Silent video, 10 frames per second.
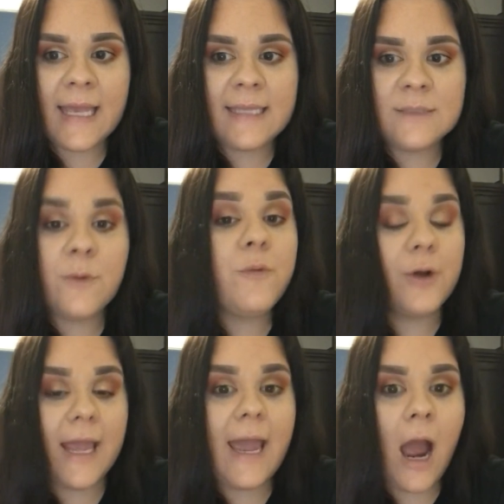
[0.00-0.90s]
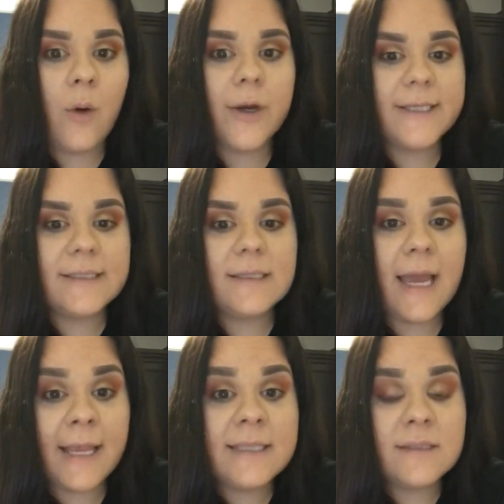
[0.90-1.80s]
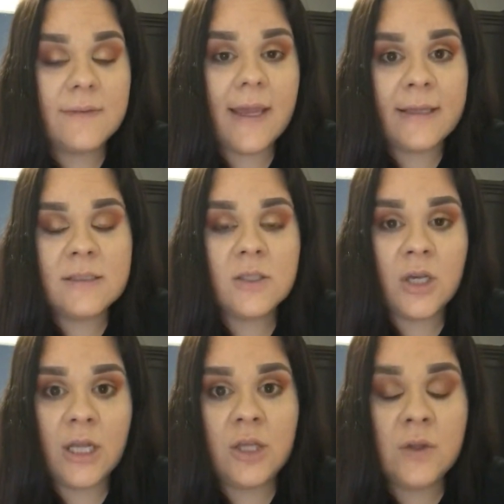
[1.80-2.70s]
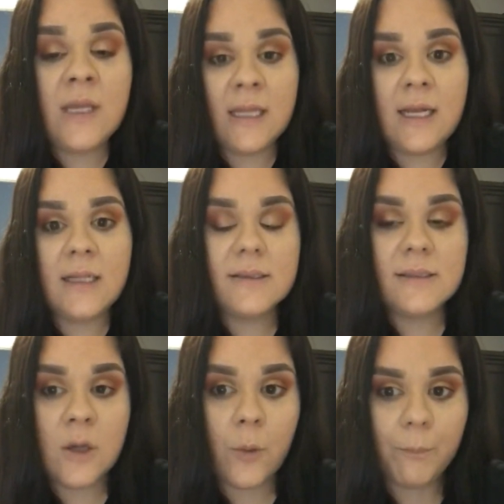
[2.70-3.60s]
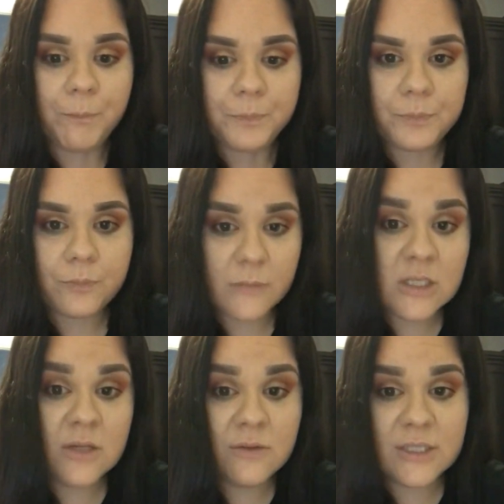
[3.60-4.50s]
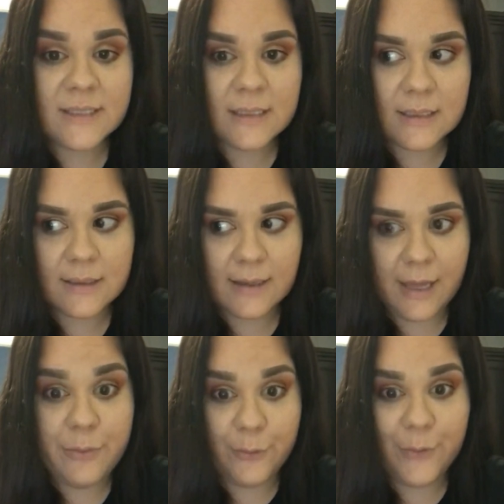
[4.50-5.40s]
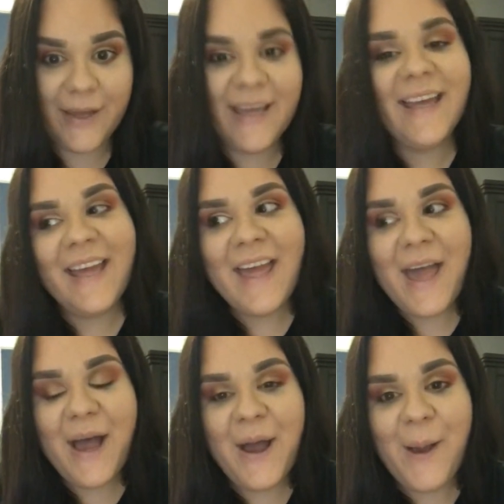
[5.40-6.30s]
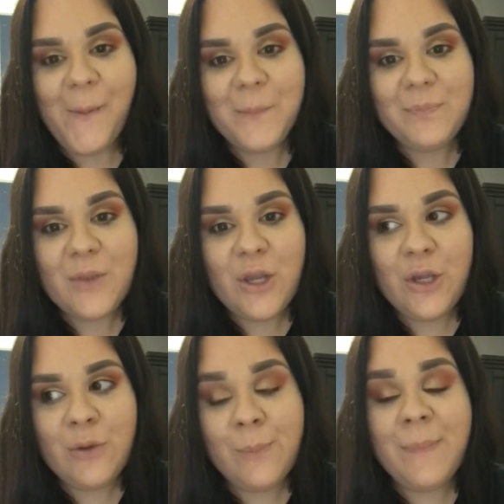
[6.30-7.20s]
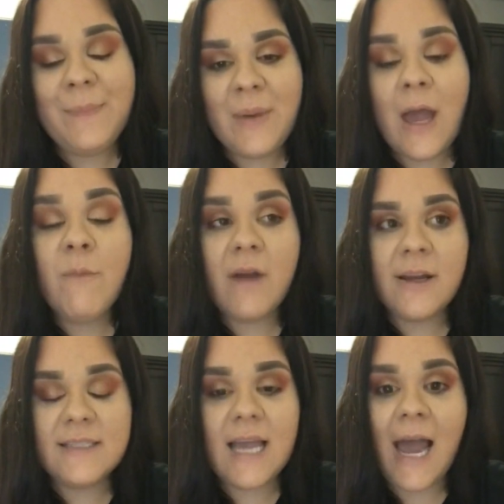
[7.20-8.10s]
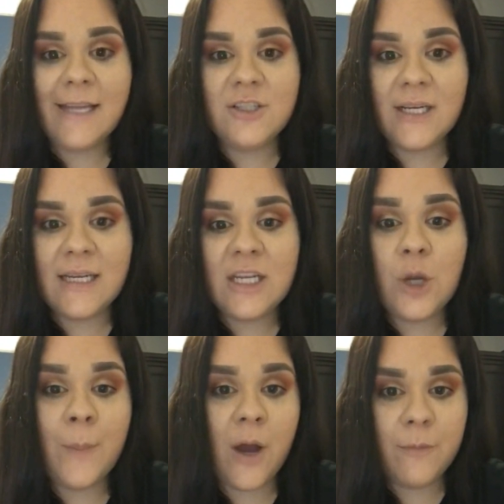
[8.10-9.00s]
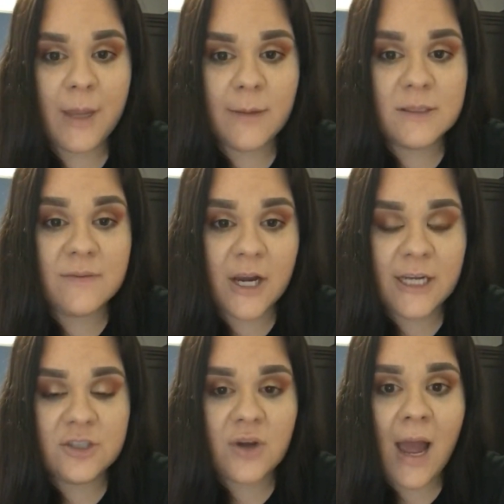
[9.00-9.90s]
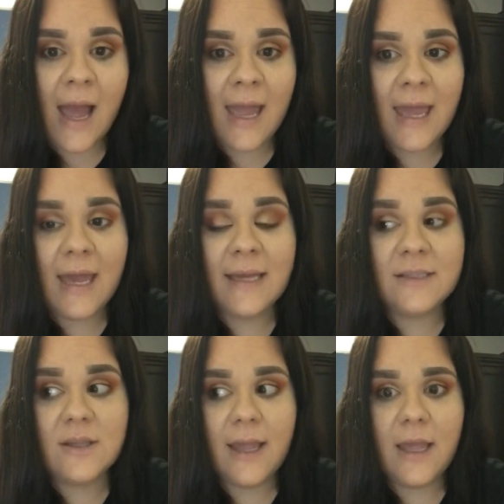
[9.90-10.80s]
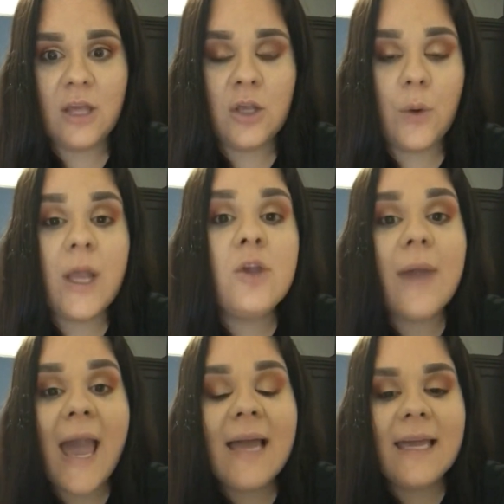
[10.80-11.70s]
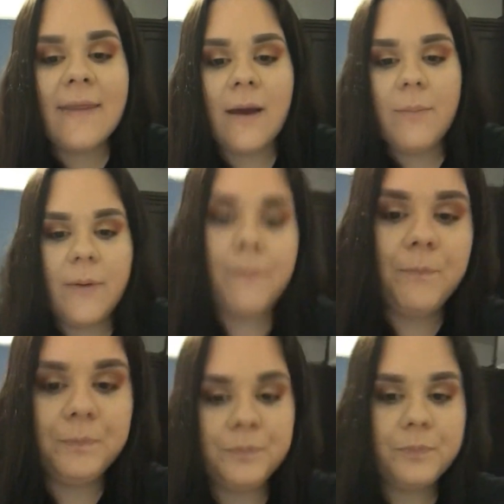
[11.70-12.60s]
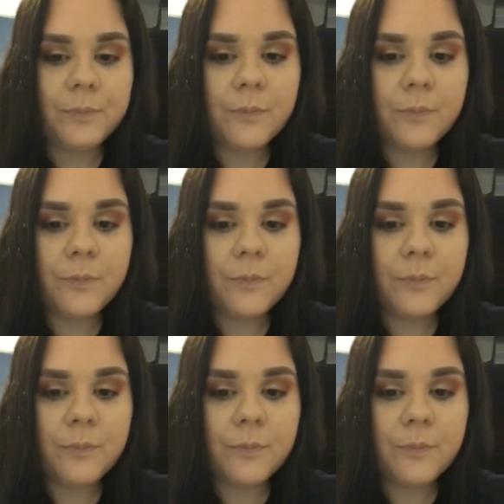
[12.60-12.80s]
it's for 48 hours, and it's good. You need it. So you just need to get through it. You become very dehydrated. Your mouth becomes very dry. And you can't get up.